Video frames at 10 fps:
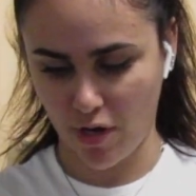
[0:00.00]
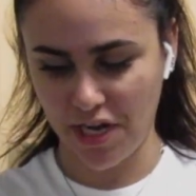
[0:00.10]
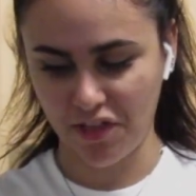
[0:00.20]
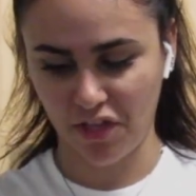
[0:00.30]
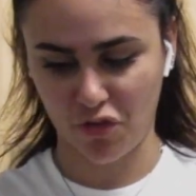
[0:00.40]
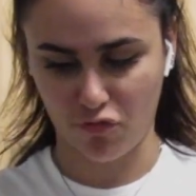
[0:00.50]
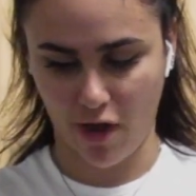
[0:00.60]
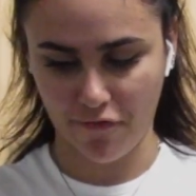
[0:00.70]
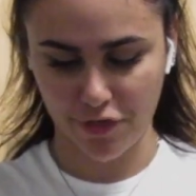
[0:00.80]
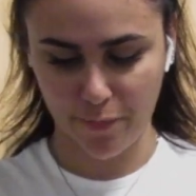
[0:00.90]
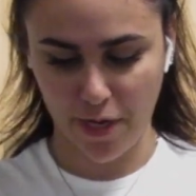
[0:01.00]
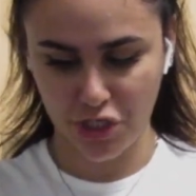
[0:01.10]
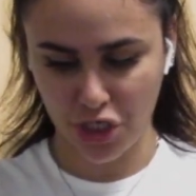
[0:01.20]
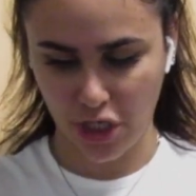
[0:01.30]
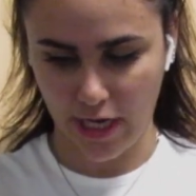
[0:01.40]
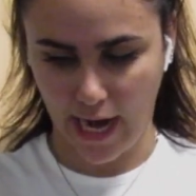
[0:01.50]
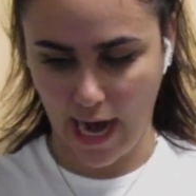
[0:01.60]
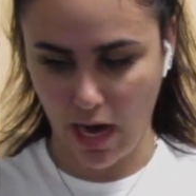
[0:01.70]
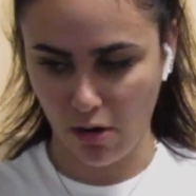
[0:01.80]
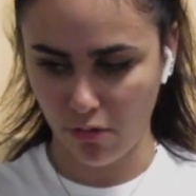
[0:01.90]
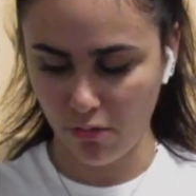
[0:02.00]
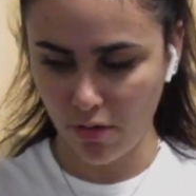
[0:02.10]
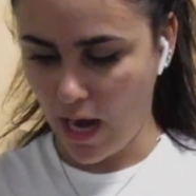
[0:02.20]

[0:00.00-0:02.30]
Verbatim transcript: I need like the reference picture, like how